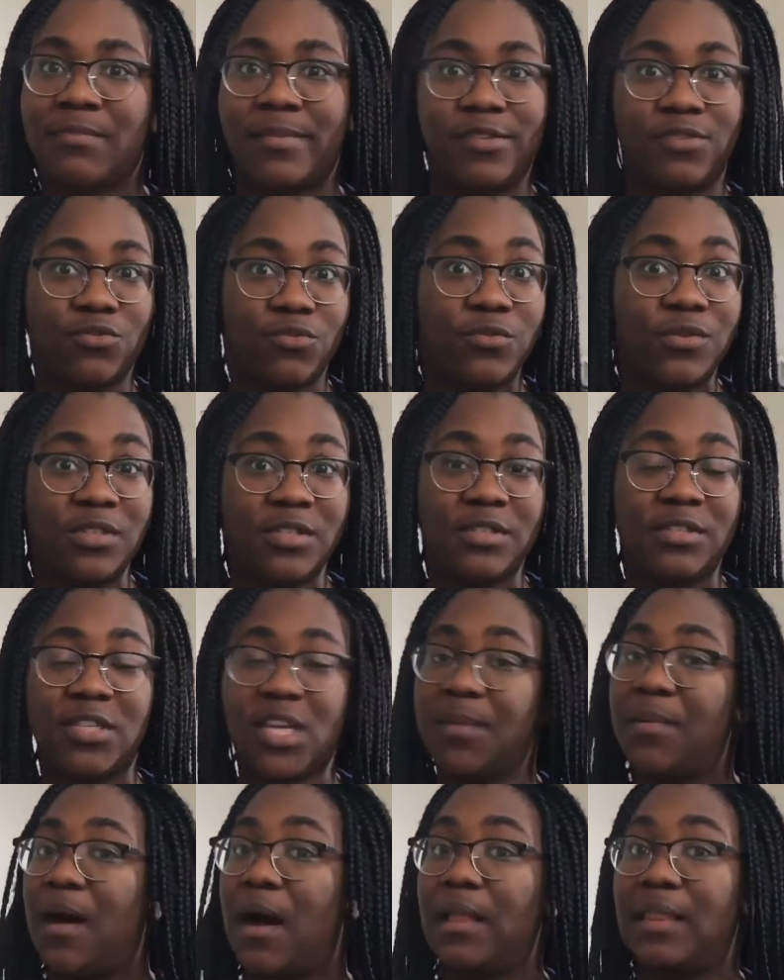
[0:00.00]
my school
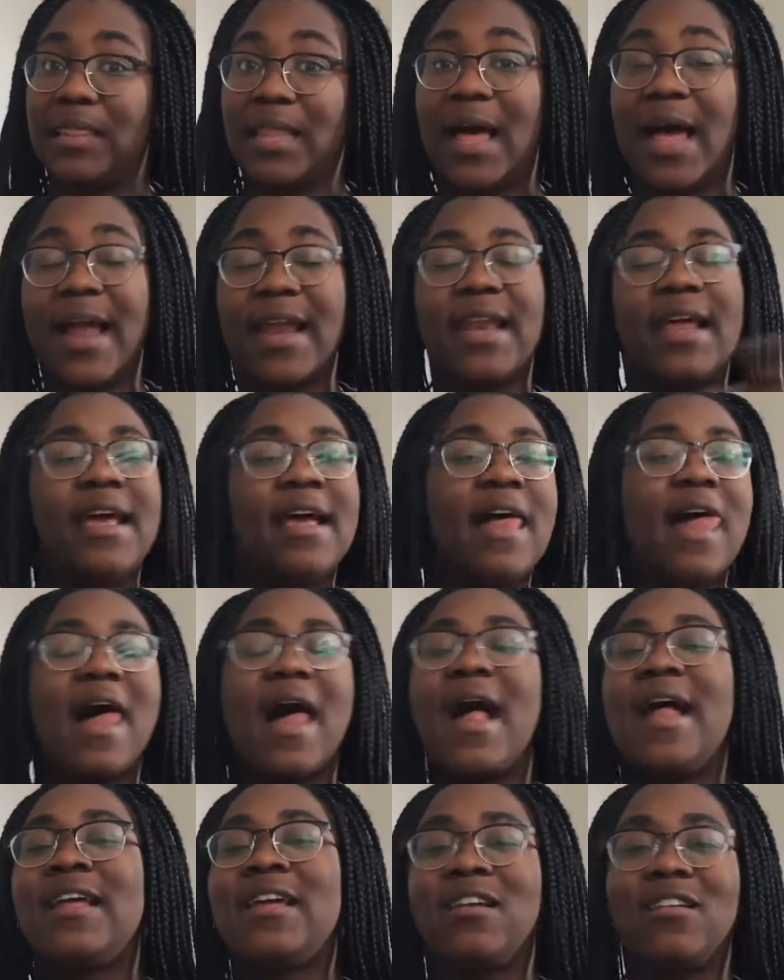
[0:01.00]
system, online.
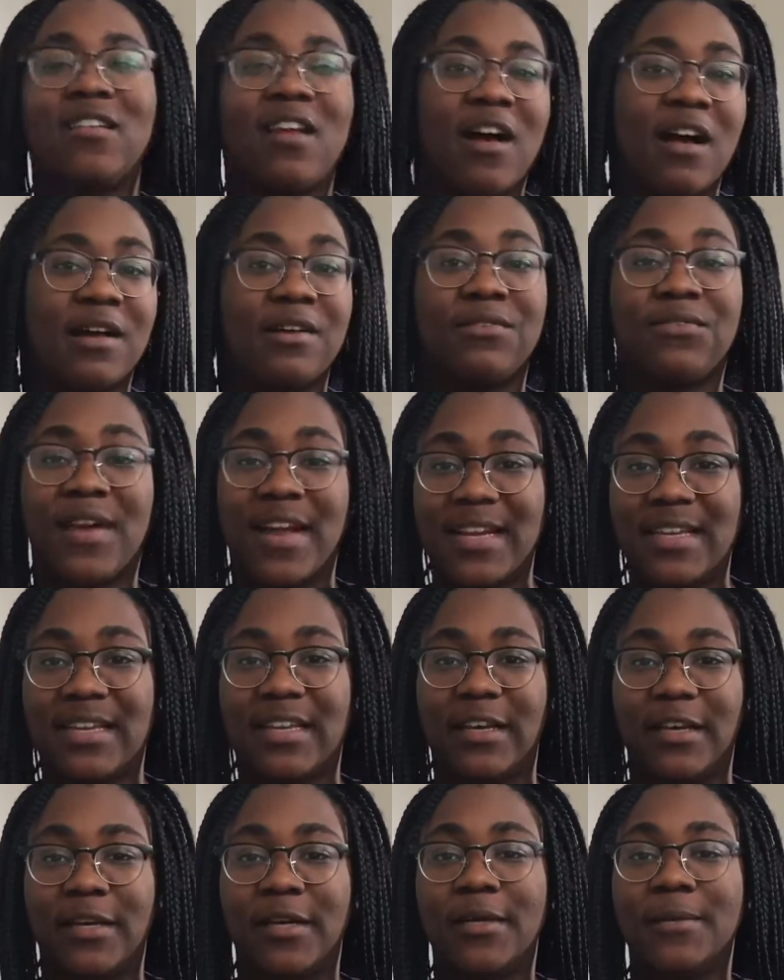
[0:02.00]
I could not find
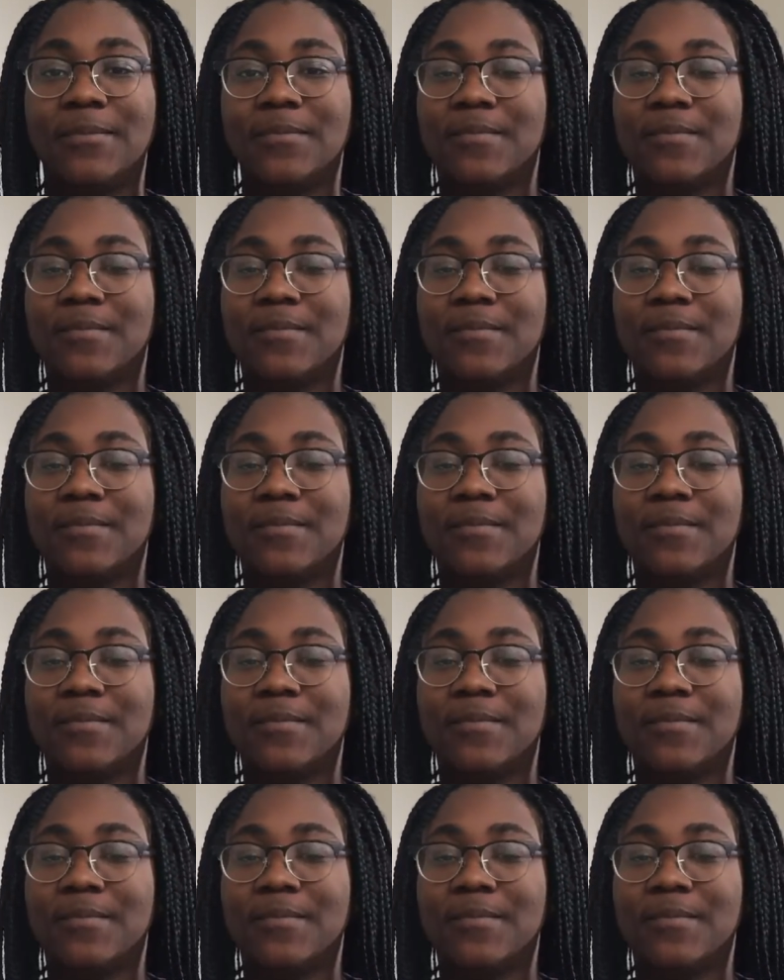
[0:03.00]
it,